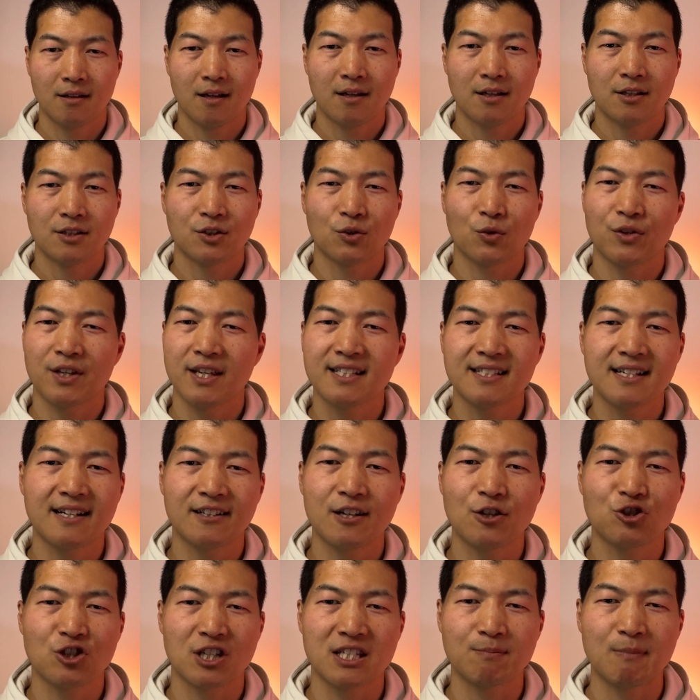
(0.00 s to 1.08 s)
So these are not
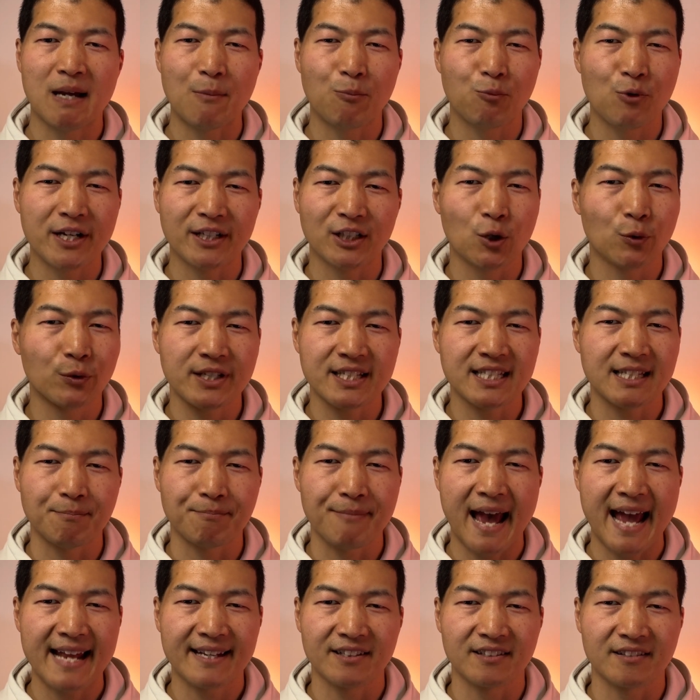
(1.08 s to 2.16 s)
just my brain noticing
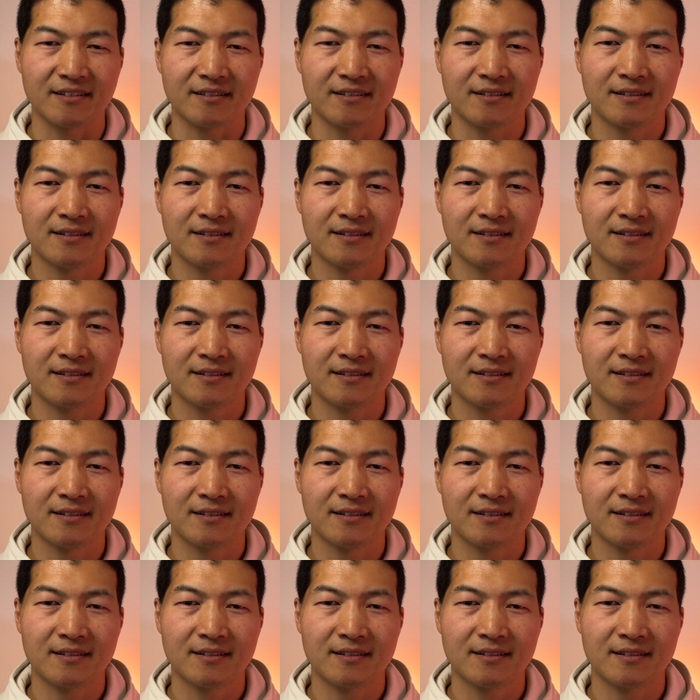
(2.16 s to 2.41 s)
pattern.